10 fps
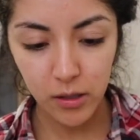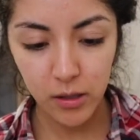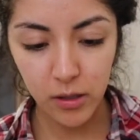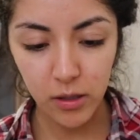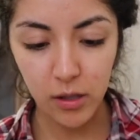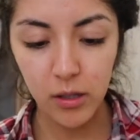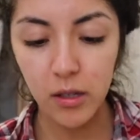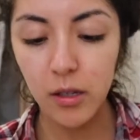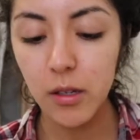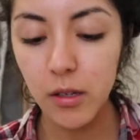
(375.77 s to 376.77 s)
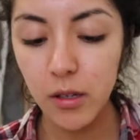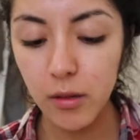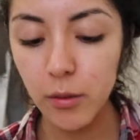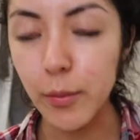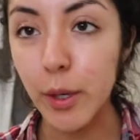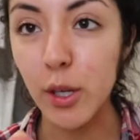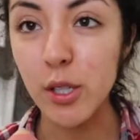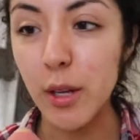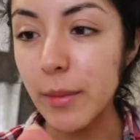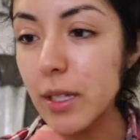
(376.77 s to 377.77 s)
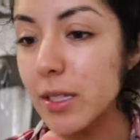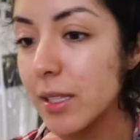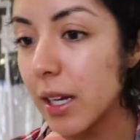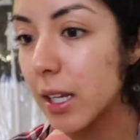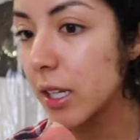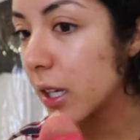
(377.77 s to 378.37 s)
see. Oh my gosh, I'm excited